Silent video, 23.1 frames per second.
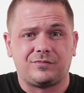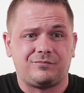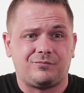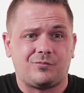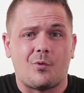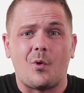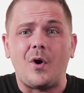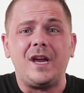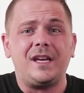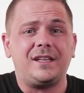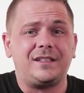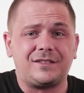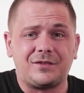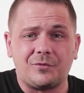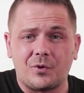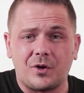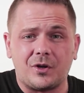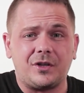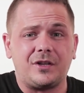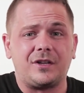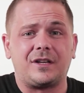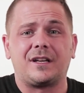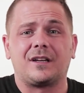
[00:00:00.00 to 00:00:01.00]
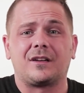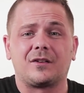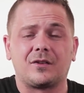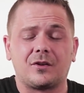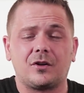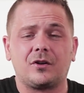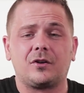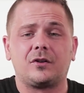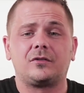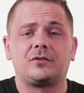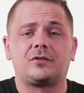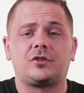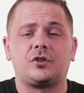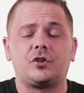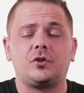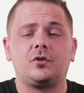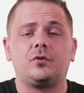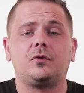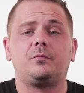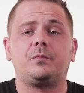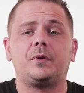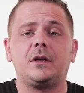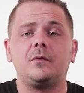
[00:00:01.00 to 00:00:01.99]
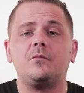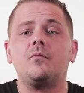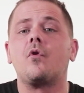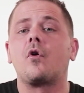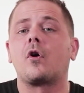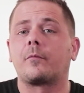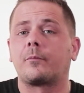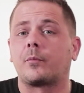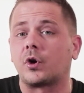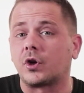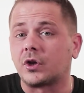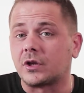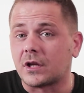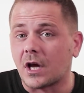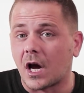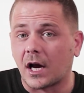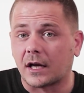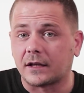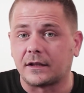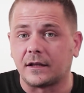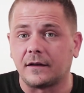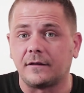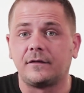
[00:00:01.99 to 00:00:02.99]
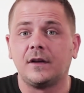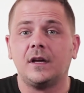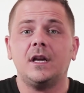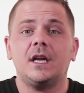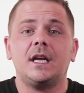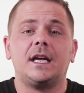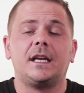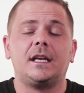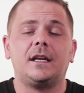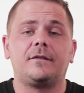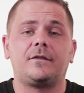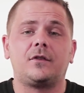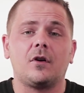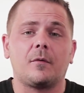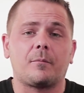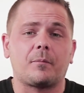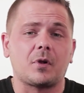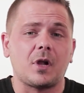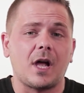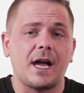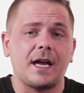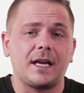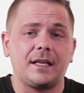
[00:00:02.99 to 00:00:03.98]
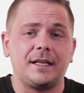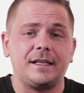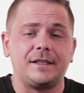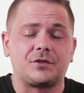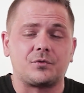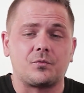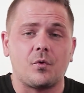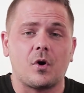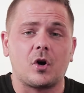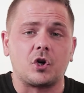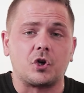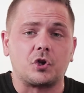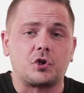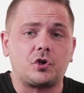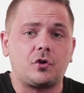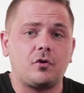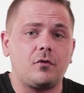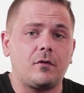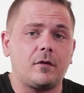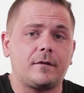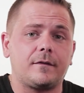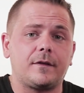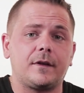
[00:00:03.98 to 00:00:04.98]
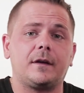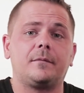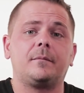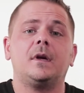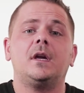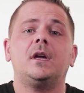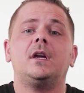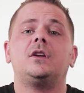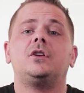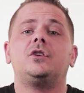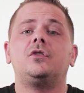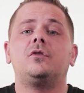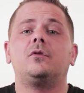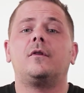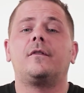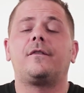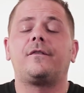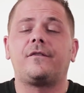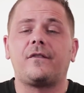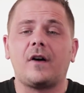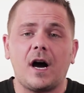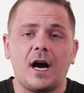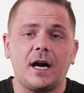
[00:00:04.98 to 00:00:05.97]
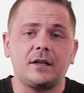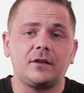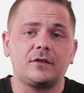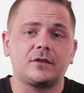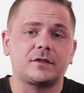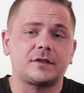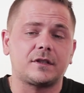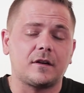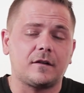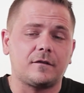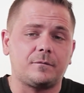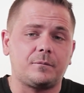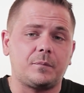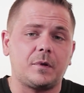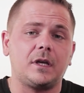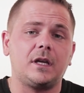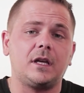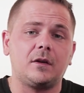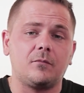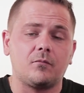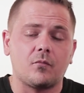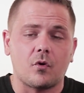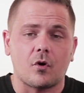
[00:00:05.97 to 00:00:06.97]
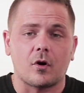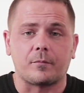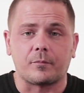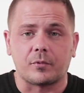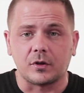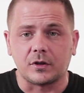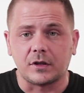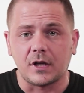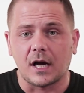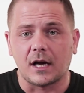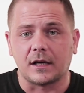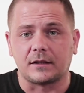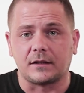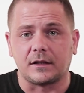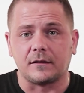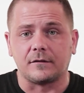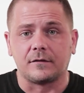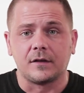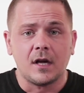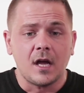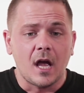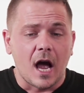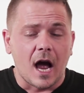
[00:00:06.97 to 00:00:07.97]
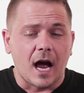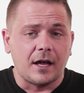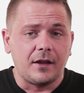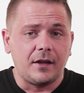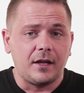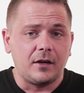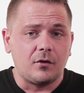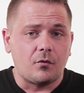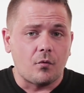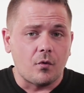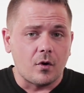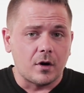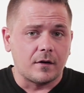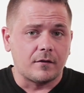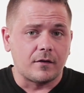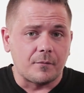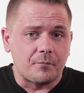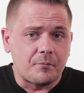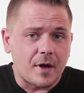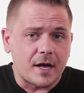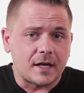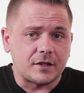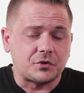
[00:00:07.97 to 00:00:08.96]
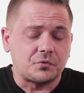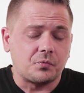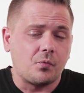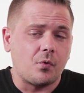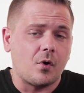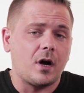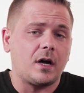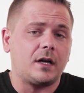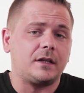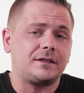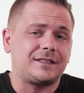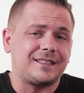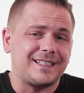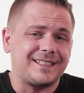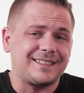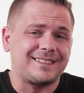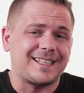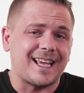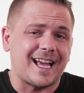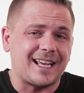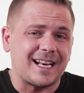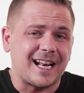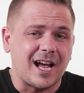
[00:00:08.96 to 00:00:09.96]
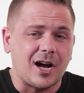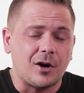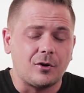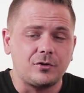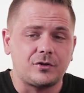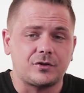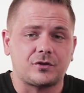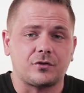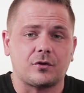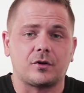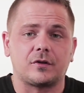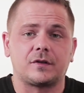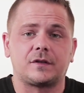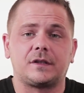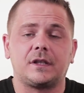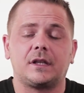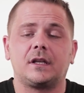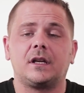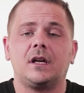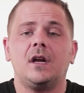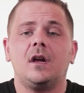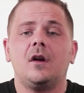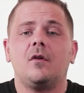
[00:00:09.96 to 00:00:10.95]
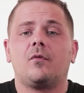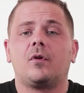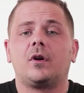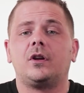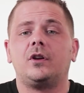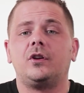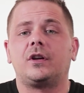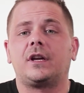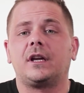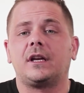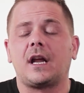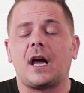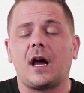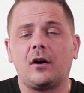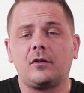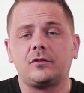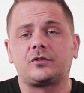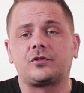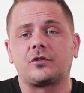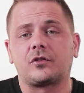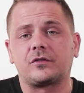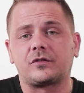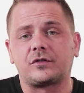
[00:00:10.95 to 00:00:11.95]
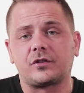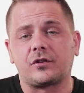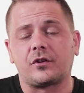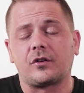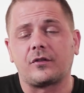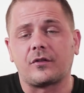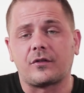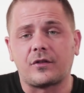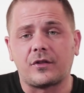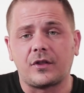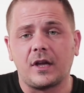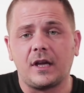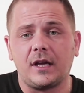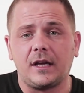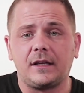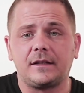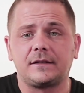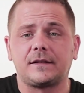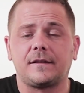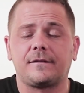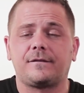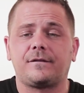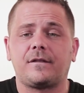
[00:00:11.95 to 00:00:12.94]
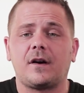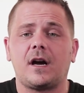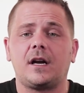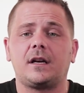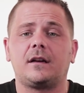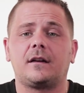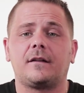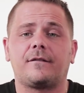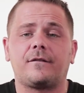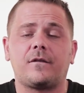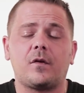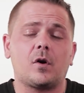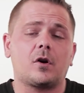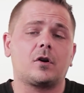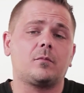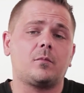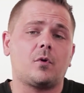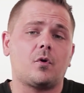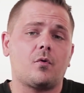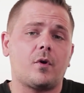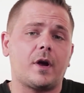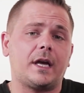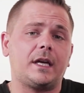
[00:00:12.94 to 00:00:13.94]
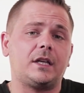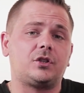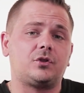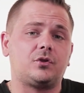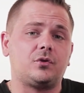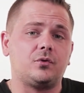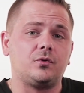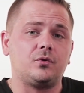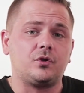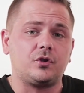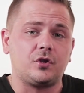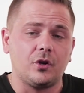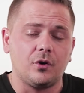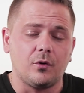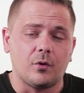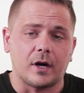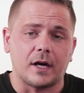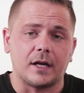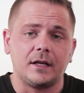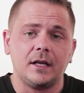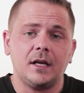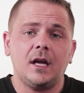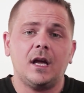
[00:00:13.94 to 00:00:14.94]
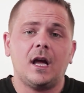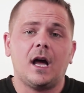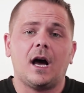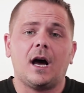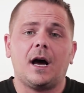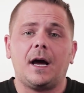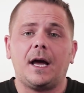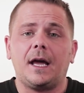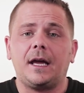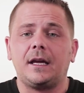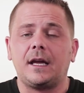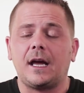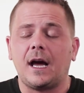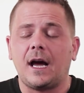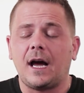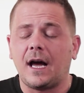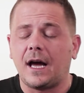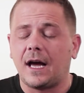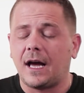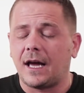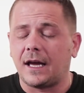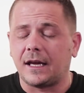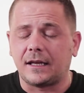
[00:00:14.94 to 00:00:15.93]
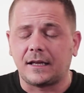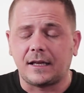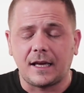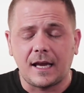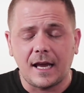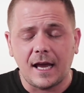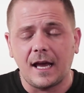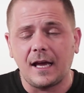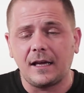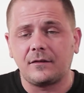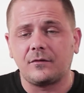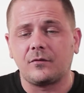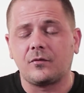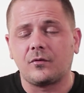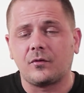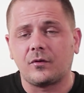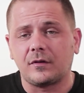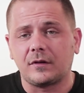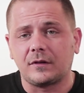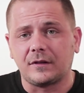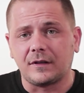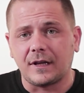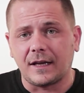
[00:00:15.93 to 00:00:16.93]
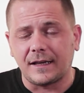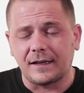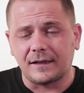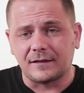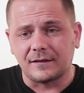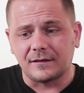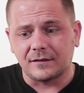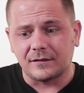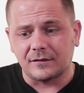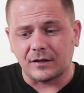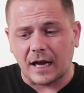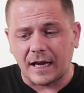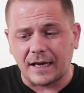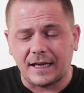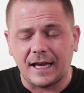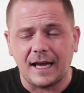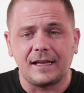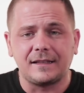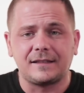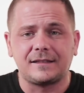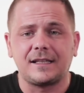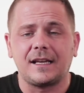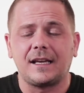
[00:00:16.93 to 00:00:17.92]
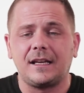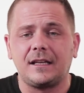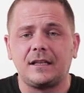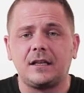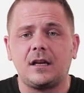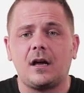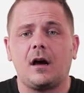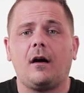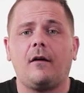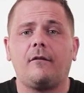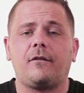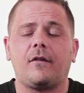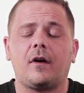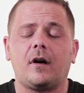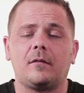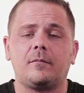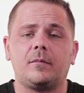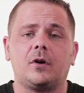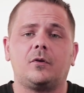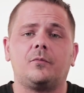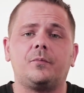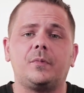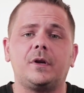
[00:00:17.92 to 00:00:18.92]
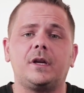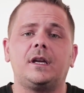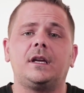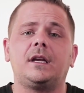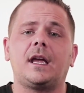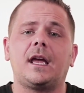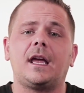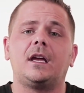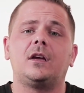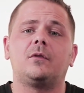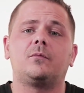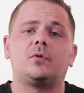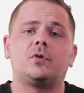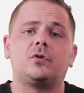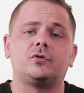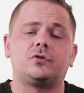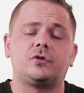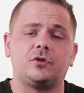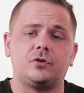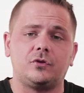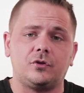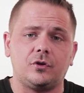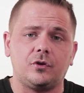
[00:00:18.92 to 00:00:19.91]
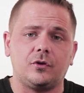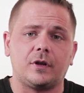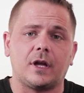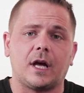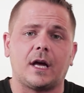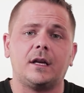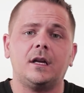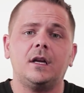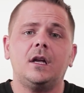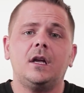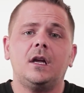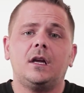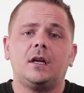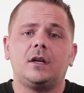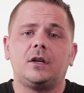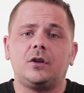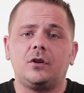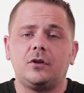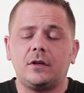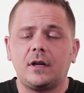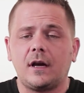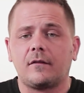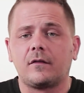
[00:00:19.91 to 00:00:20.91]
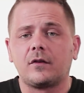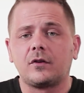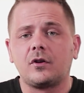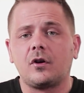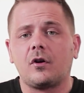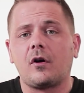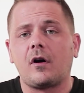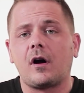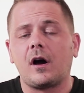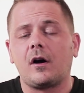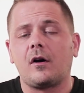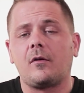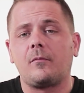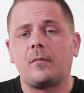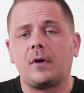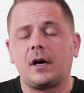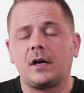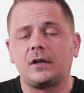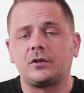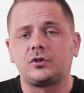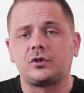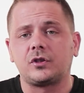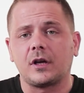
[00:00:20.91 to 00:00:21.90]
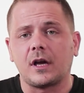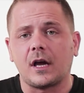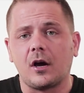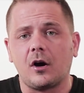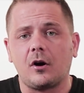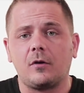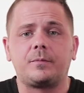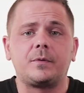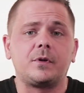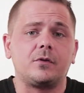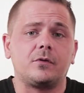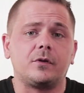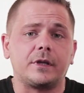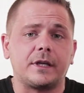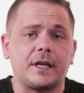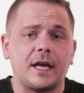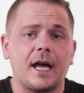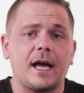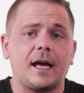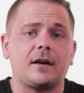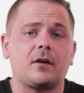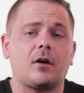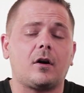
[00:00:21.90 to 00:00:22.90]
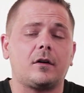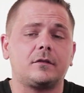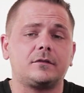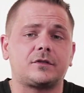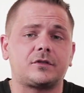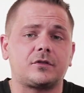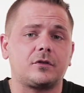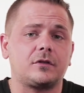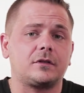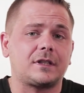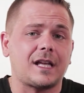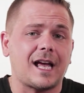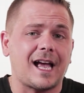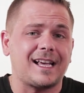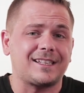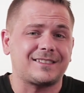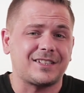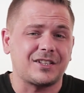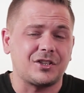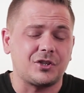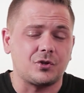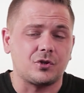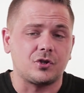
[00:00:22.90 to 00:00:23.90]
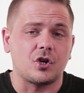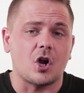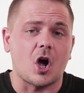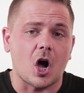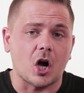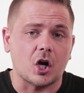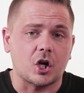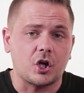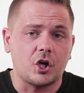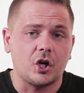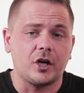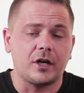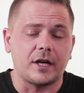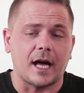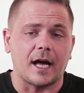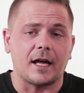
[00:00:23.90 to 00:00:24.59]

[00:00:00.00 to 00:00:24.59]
ways where you can learn to be more productive, and if you apply at least 1 or 2 of them, you will find yourself being more productive. I think one of the best ones is that outsourcing, where you can outsource certain things and find an affordable way to do it. I can't say enough about being able to do that. You never know how much help you'll get on certain tasks that you're not good